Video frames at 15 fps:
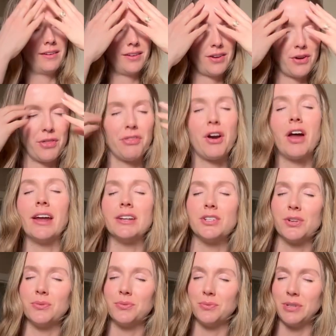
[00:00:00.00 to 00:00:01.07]
A thought I
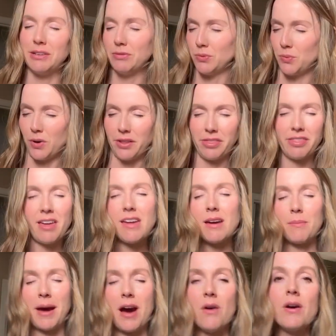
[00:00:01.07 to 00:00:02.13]
don't even want to think
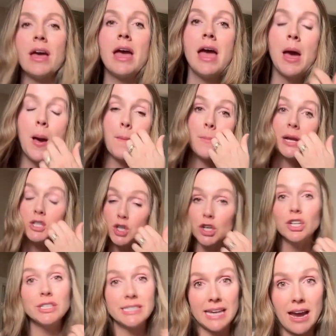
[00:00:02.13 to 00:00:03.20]
about. But
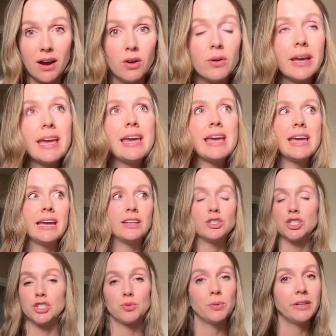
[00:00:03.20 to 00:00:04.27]
turns out it is
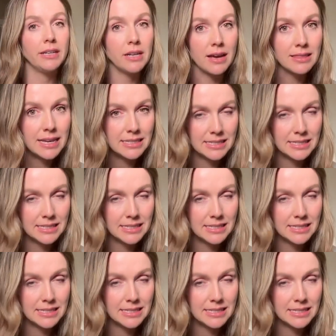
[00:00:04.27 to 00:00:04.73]
just really not that